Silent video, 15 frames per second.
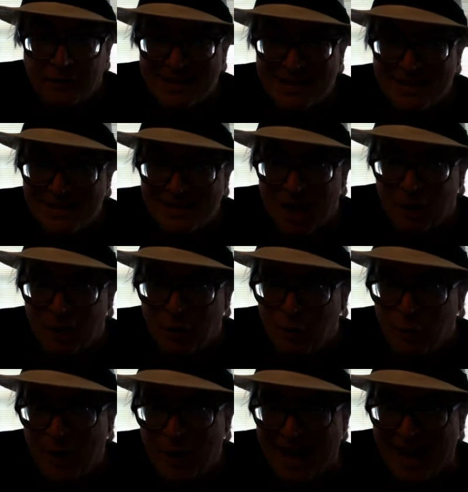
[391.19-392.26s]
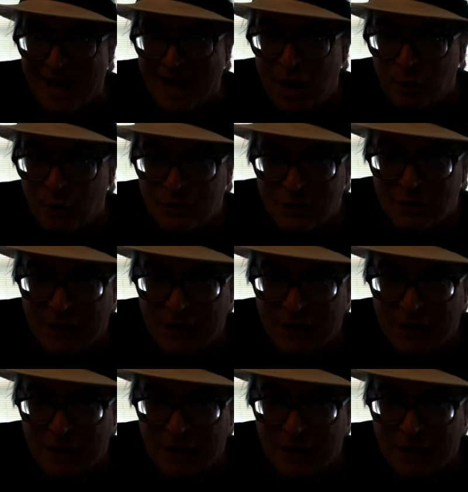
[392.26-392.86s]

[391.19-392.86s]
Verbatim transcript: His luck ran out.